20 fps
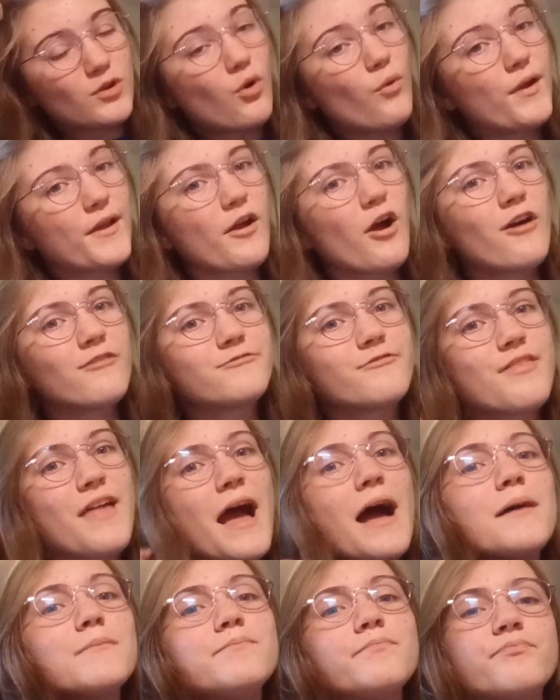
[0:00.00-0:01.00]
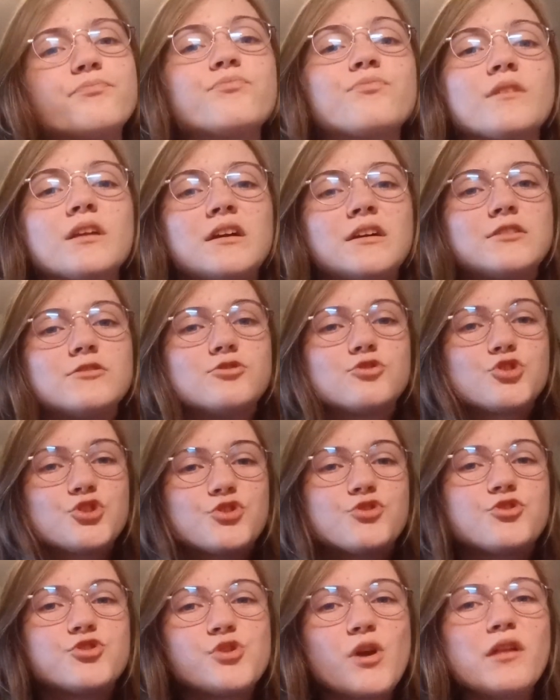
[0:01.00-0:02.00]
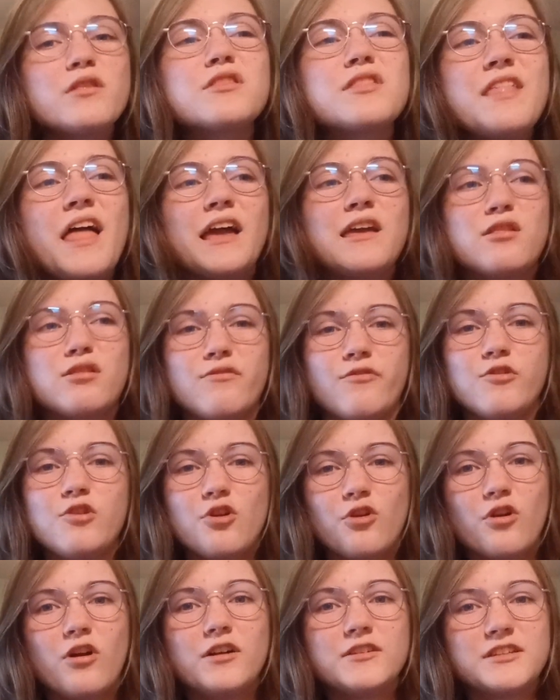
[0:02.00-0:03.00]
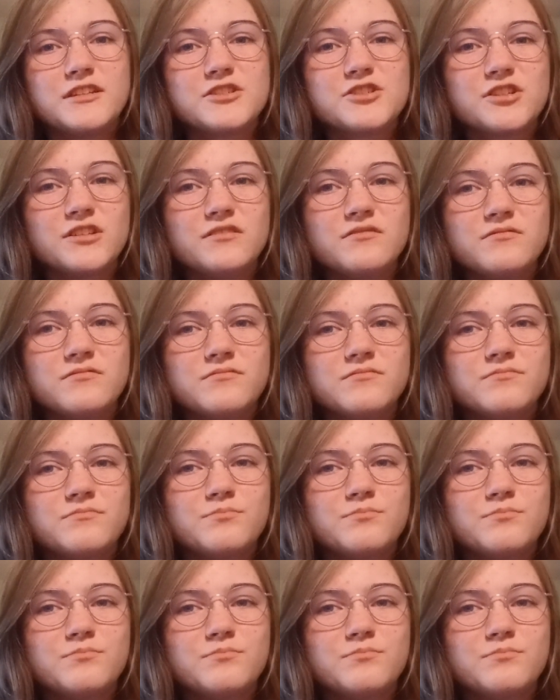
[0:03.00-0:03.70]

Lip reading: going off of that, dress nice for your audition,